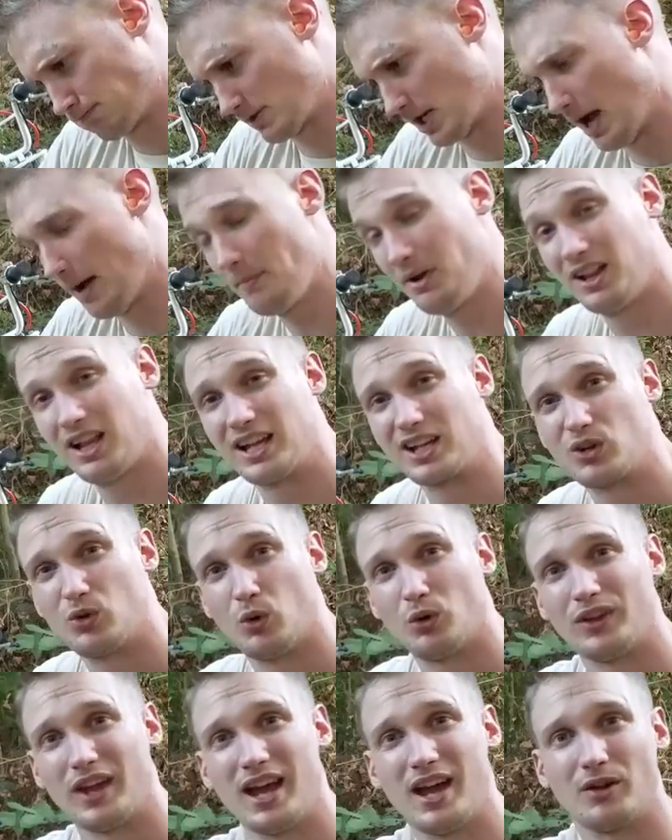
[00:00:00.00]
I'm gonna let it
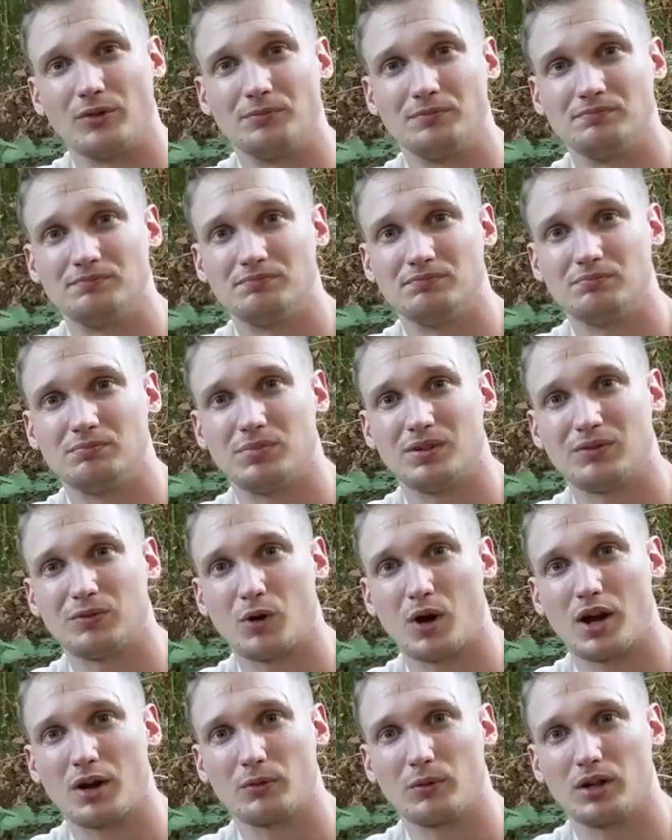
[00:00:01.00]
cool down
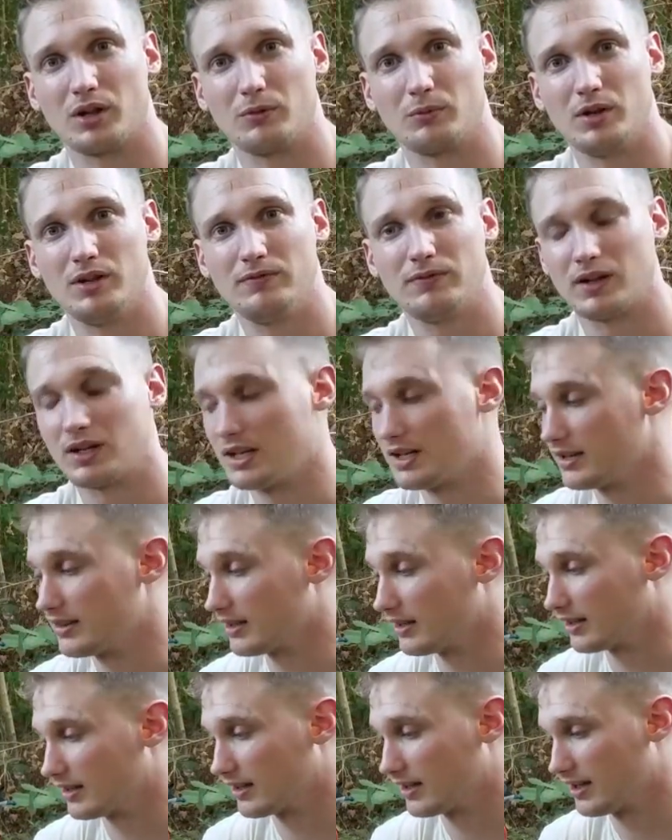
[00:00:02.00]
before I really refund
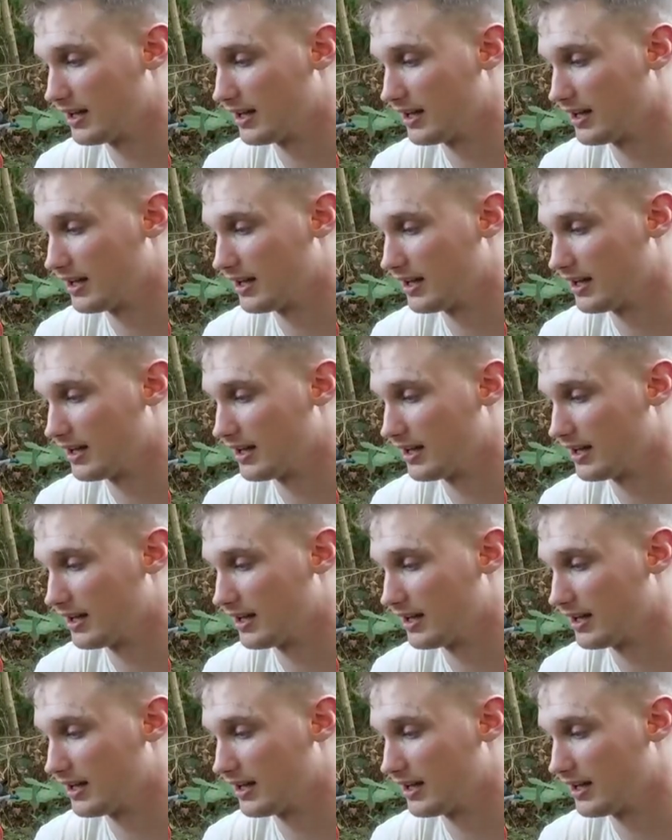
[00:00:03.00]
anything.